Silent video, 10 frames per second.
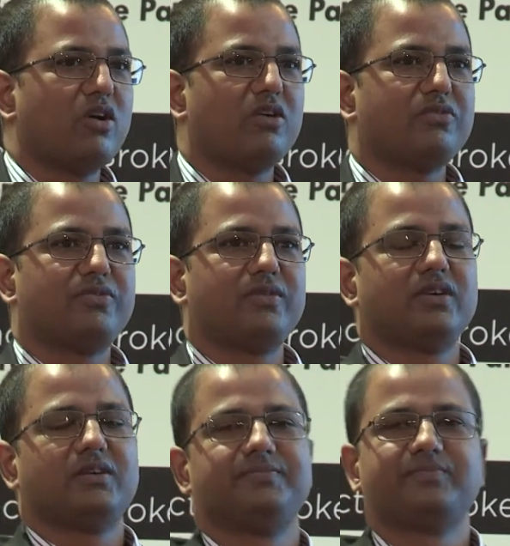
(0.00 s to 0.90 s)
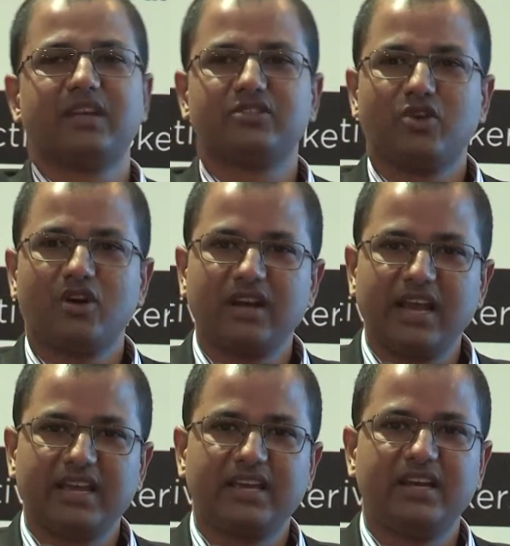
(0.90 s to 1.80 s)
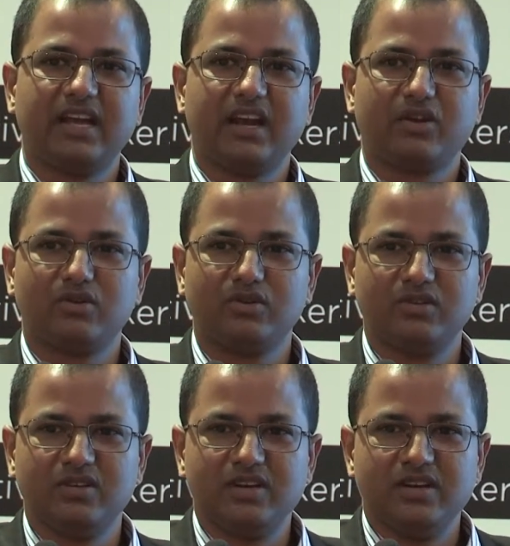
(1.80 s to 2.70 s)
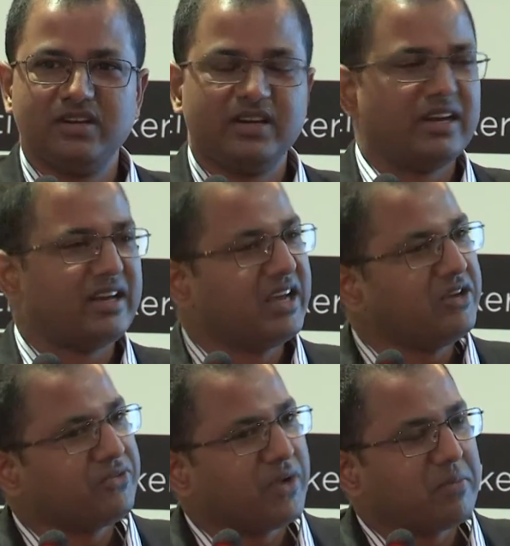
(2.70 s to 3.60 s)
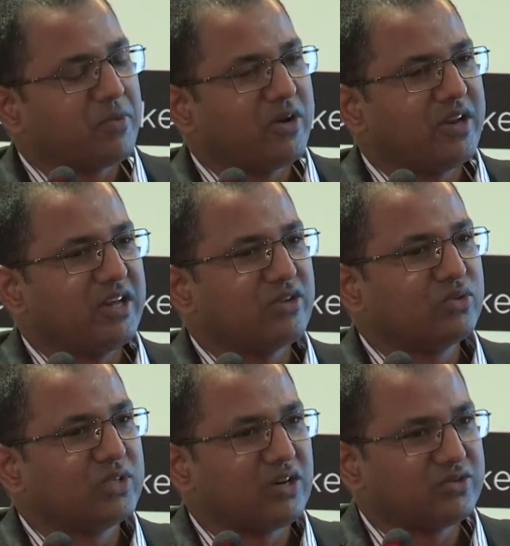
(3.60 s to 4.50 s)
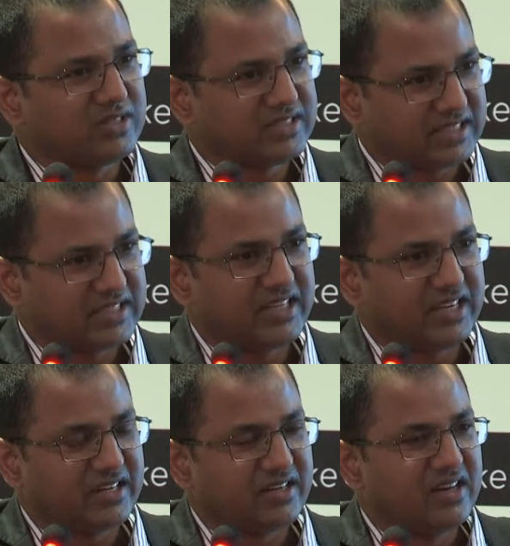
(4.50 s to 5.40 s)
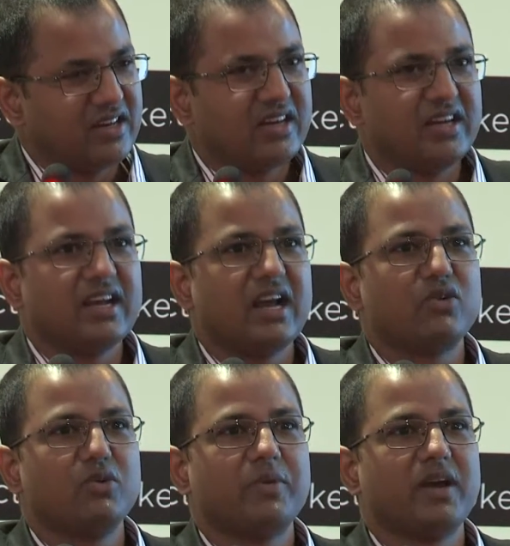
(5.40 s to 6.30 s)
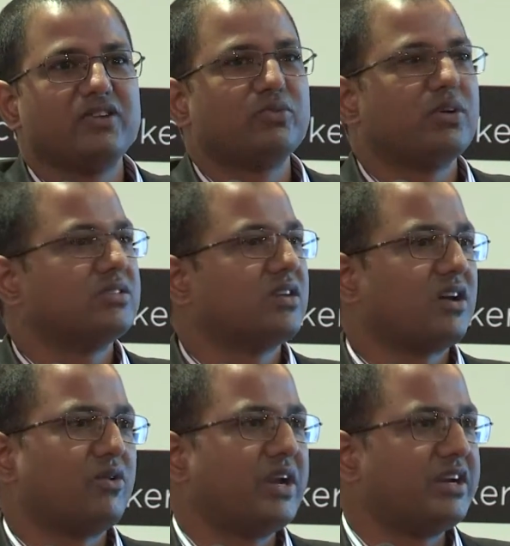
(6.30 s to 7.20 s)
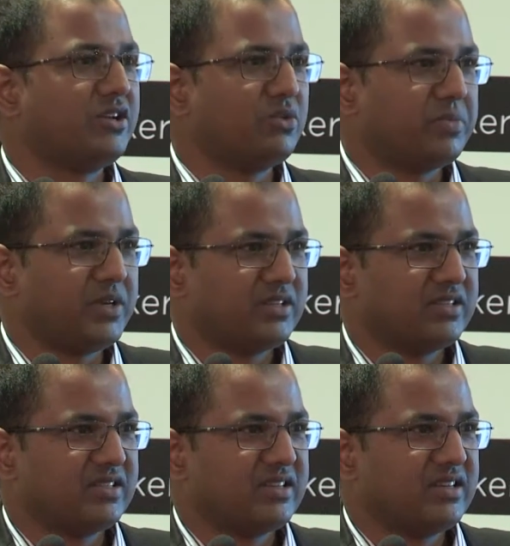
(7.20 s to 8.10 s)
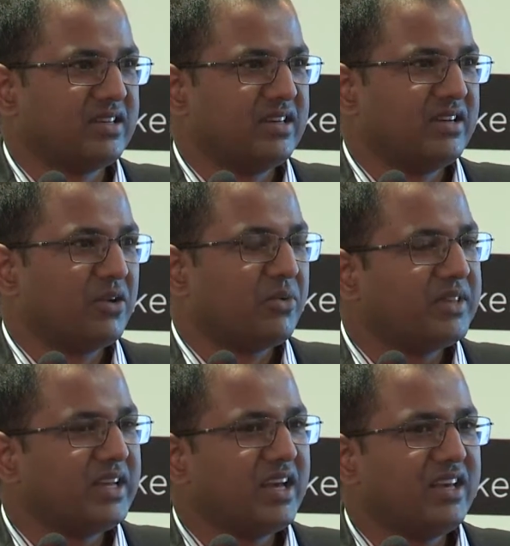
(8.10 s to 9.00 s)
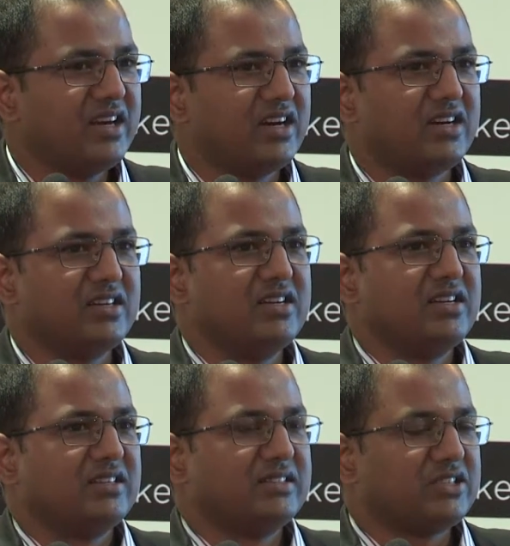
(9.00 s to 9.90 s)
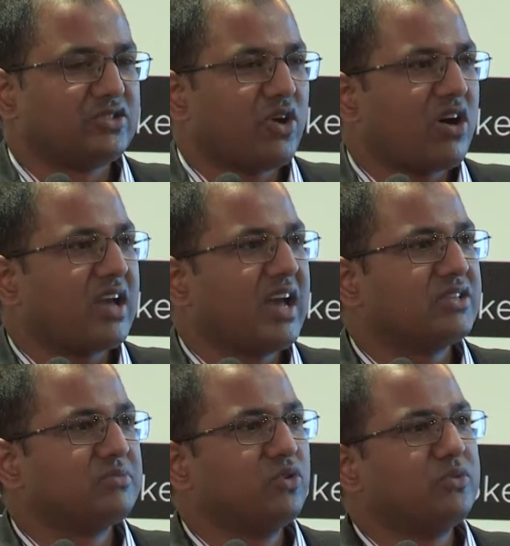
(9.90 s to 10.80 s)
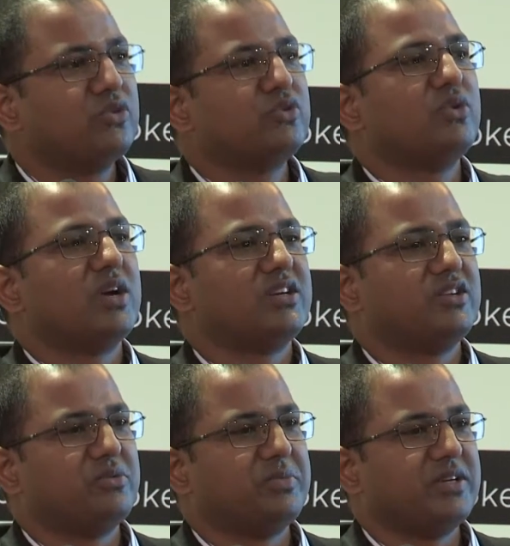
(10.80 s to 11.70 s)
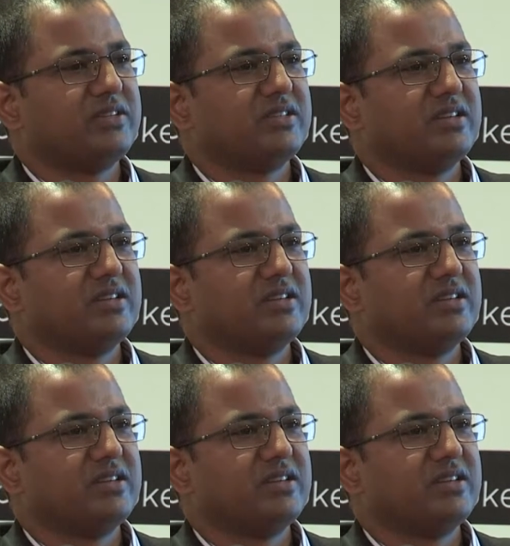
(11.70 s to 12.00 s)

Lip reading: of a stock like Hindalco, in February 2016, Hindalco price was around 80 rupees. Within a year, the stock has moved to 200 rupees.